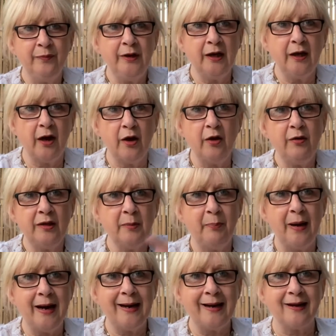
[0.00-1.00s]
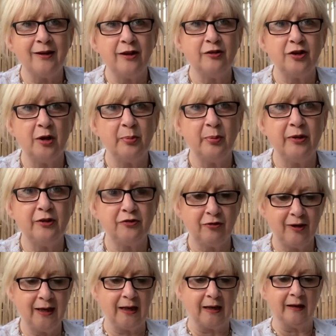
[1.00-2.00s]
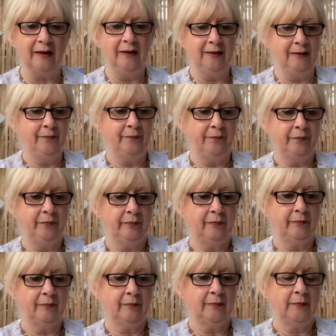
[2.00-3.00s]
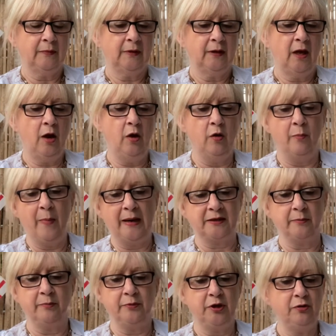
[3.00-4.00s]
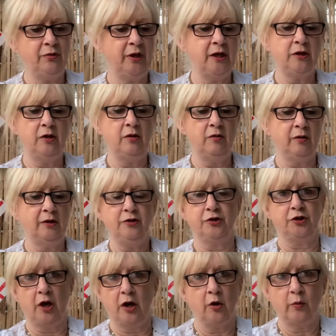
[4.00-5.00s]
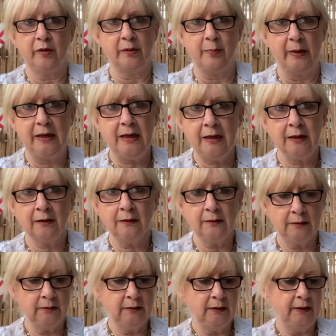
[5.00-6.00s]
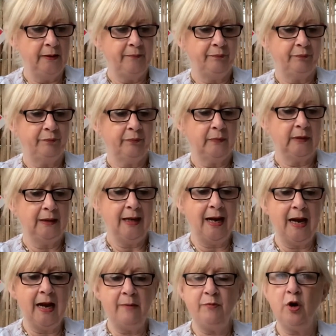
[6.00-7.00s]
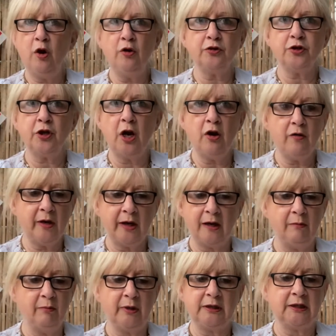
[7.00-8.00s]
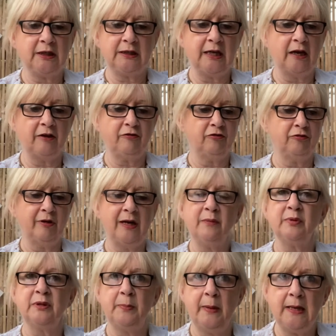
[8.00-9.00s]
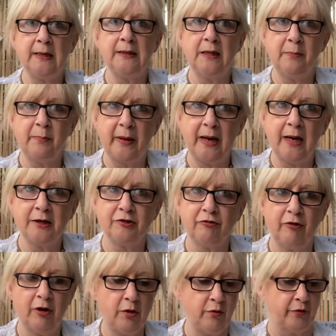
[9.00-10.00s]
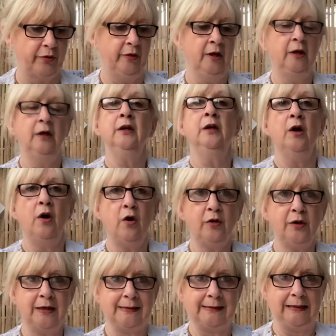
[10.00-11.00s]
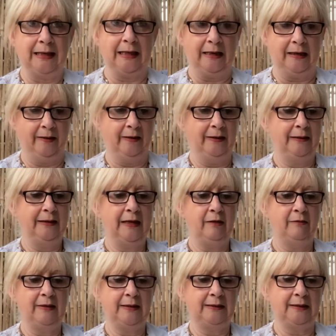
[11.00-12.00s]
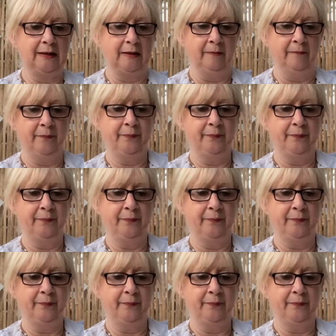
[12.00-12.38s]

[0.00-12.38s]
You know, the pike at the top of the tree. Oh, madam, do you think you can joke with me? I'm not joking, Mr Secretary. I'm speaking the bare truth. Honestly. Now listen.